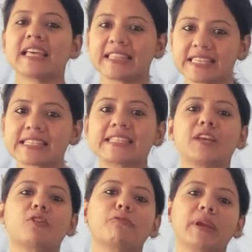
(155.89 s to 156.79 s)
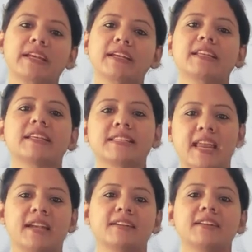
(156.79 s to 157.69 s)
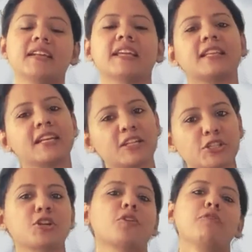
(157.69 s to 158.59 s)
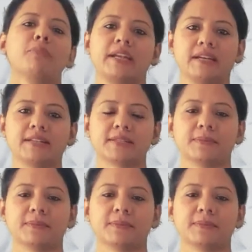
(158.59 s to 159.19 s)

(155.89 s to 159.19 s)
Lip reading: This date of patent is entered in the register of patents.